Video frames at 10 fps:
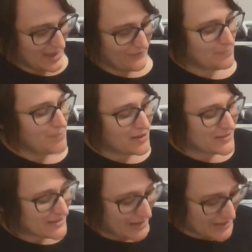Even
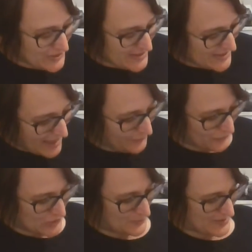muggles like
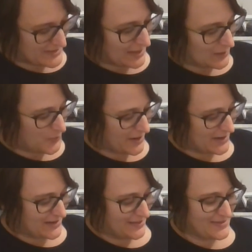yourself should be
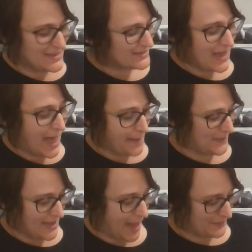celebrating in this
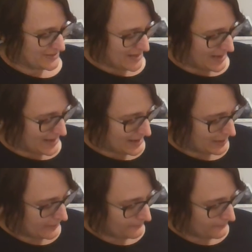happy, happy day.